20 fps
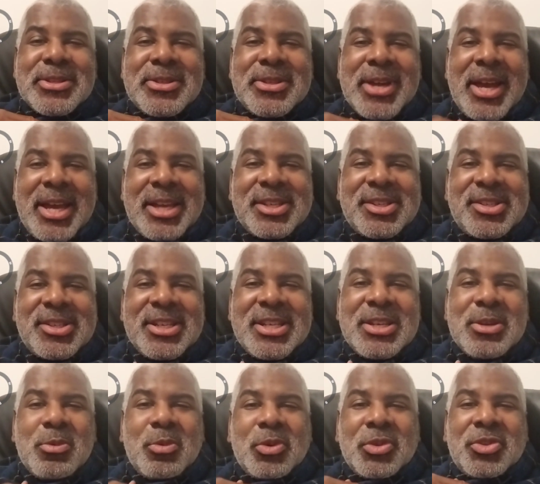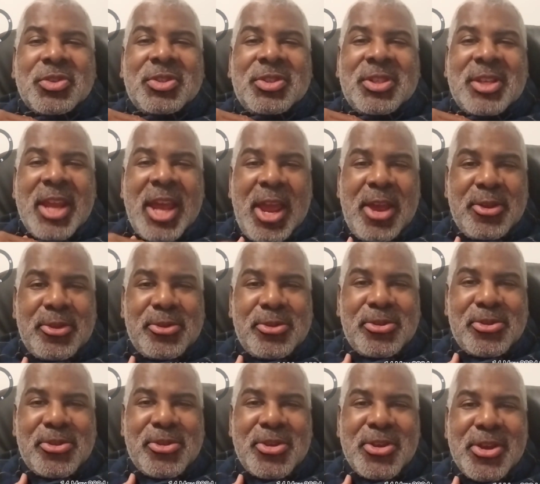that it was
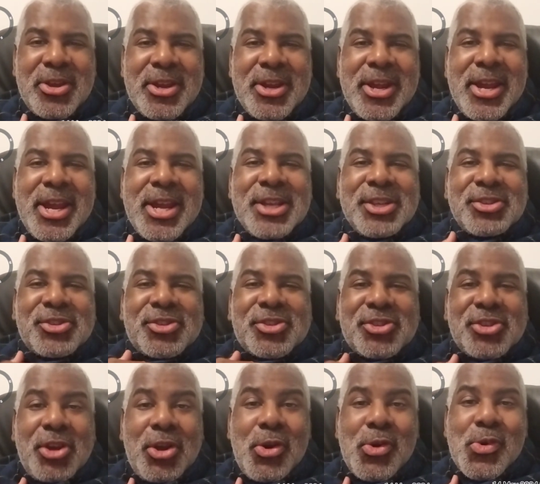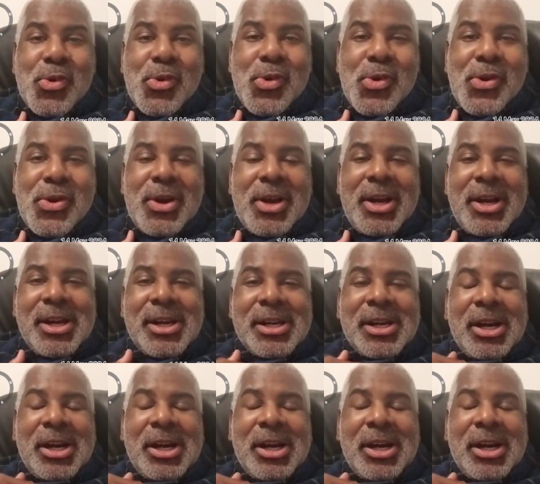death. So uh,